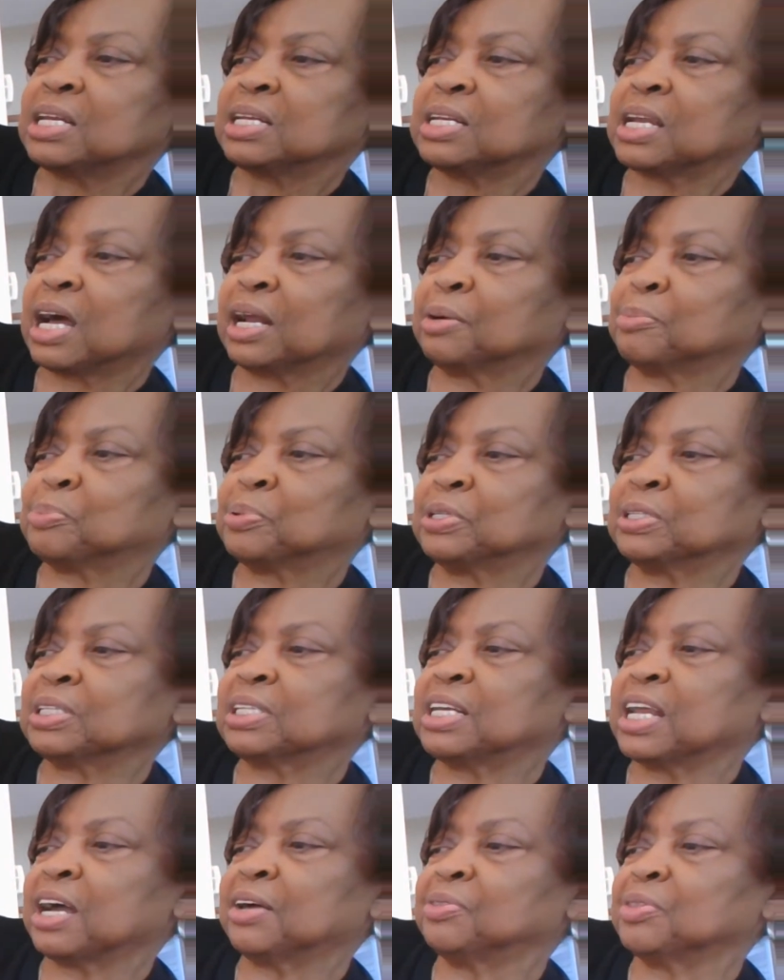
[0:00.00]
Nana puts
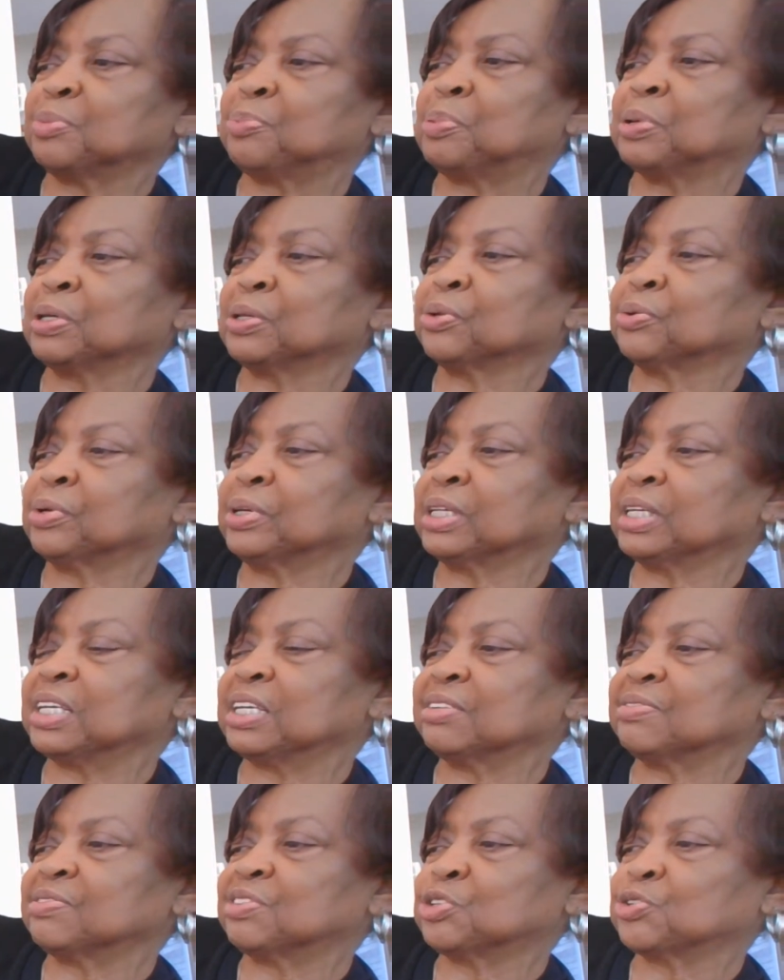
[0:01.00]
down the pillar and
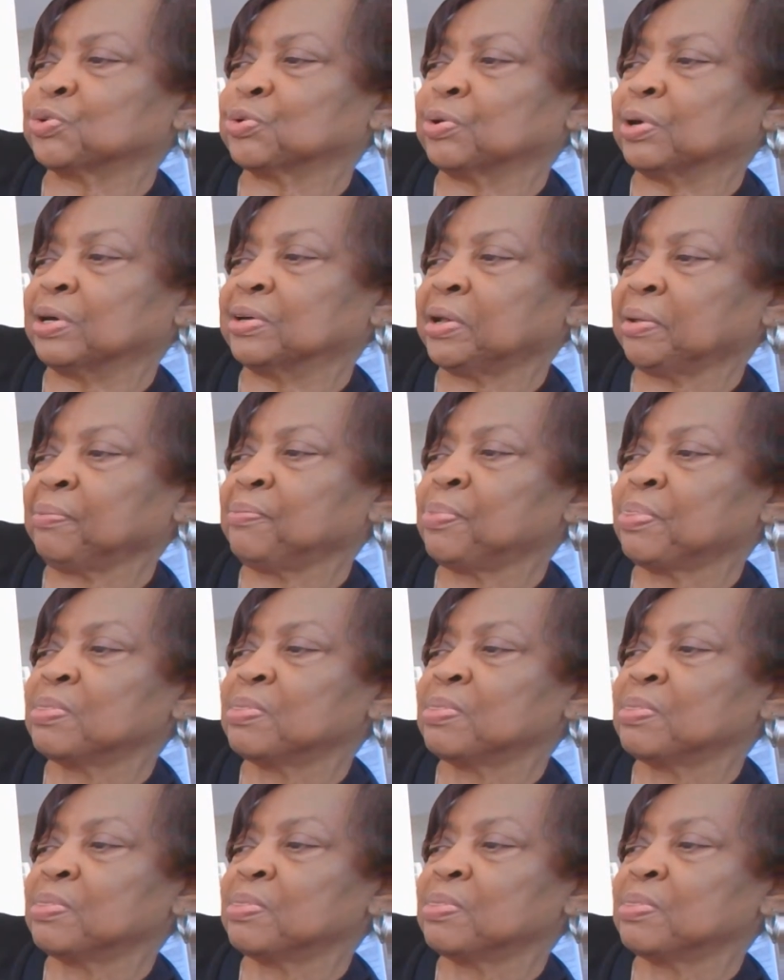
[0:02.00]
gives Zura